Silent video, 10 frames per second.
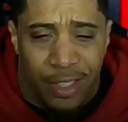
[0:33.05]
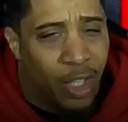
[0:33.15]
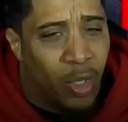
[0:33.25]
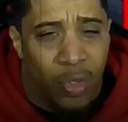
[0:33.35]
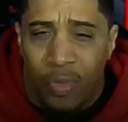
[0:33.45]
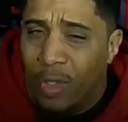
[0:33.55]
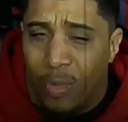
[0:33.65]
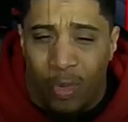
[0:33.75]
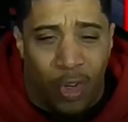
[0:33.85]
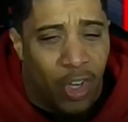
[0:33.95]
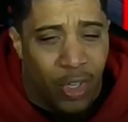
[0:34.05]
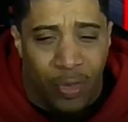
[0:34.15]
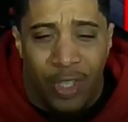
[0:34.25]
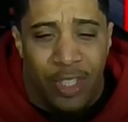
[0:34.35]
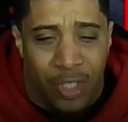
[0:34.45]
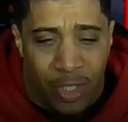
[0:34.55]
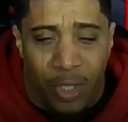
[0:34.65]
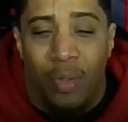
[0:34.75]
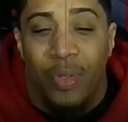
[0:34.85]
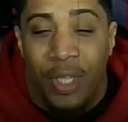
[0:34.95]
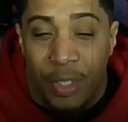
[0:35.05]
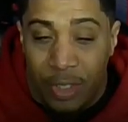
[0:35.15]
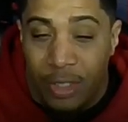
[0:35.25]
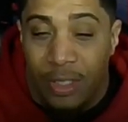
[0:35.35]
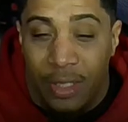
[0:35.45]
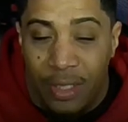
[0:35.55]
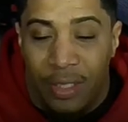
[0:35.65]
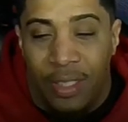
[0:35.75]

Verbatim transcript: You're going for the wrong reasons. You're going there just to,